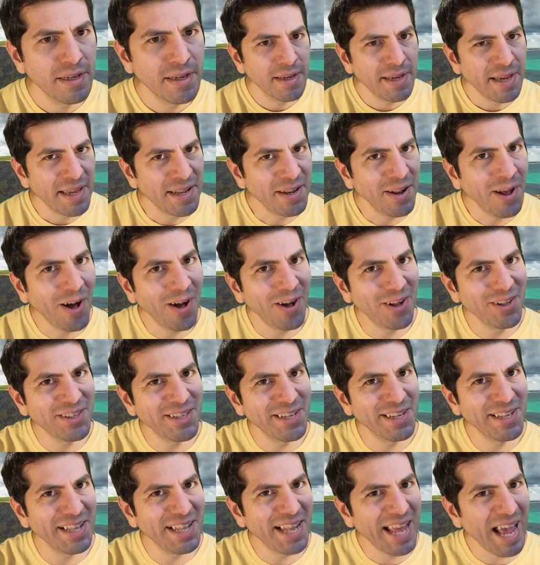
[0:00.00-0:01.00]
And
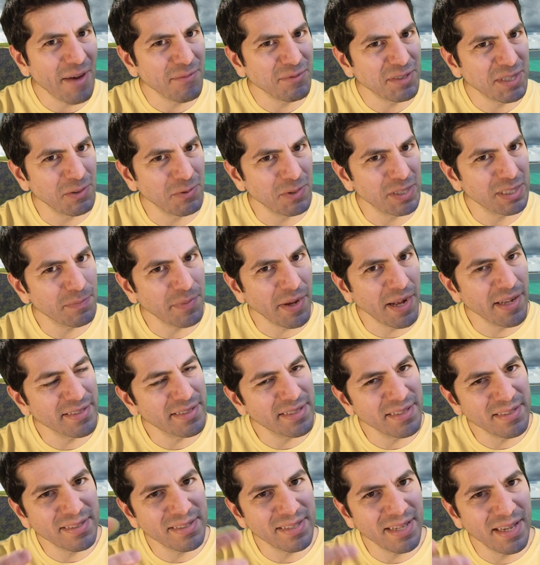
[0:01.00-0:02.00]
Haldon laughs in response
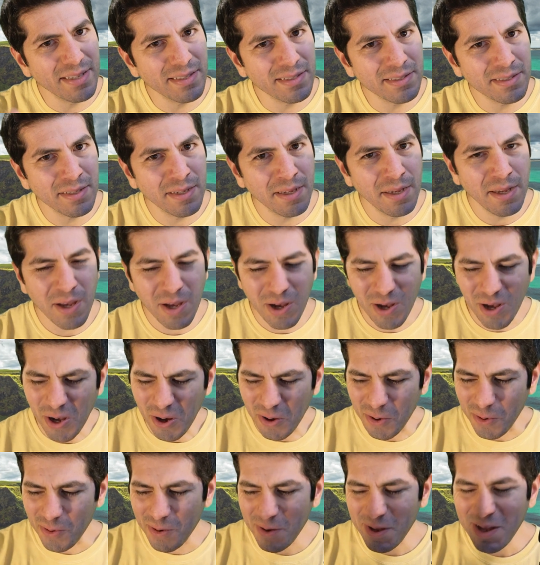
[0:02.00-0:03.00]
and says,
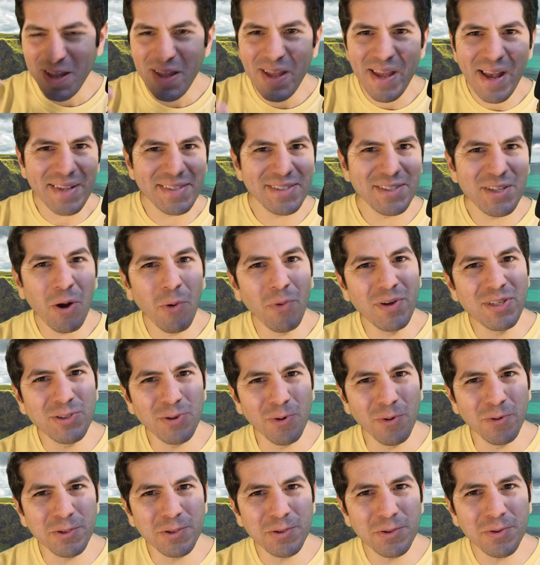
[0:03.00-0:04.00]
oh, has no one
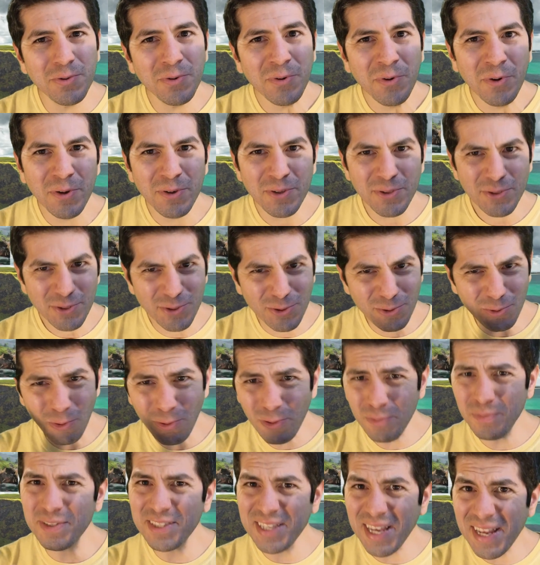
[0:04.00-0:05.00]
told you?
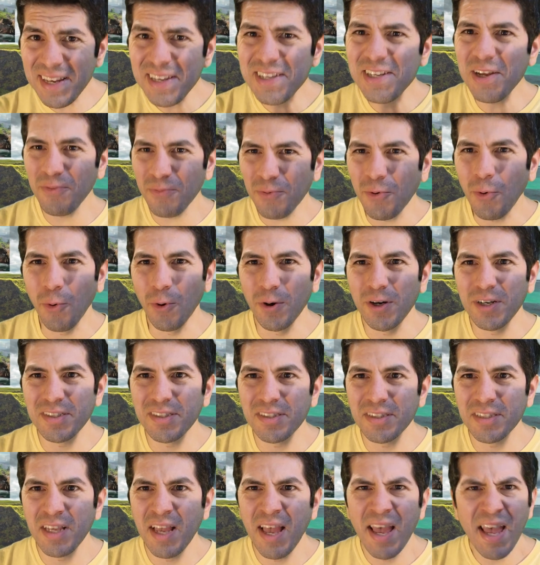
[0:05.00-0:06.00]
Storm's End, of
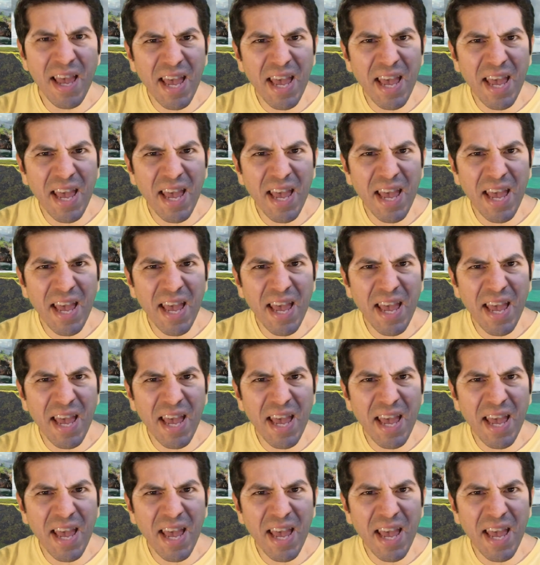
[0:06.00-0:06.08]
course.